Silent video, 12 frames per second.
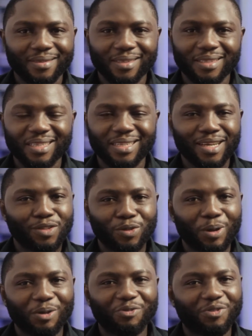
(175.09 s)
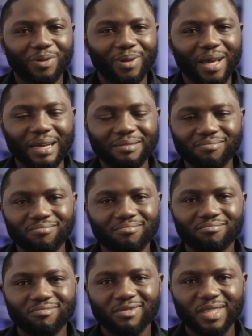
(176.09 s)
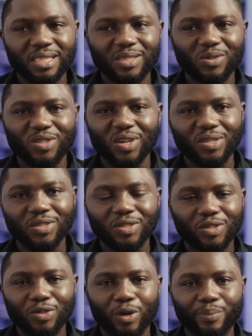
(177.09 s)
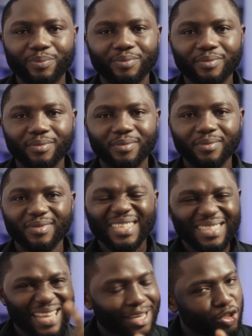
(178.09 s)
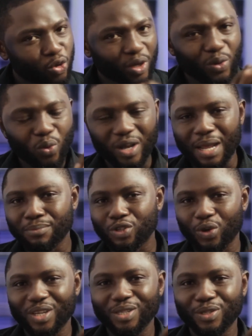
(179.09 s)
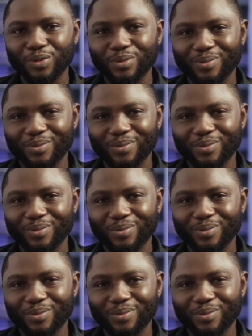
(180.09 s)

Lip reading: The days you don't feel like, you just drop. Then you are the one I'm talking to.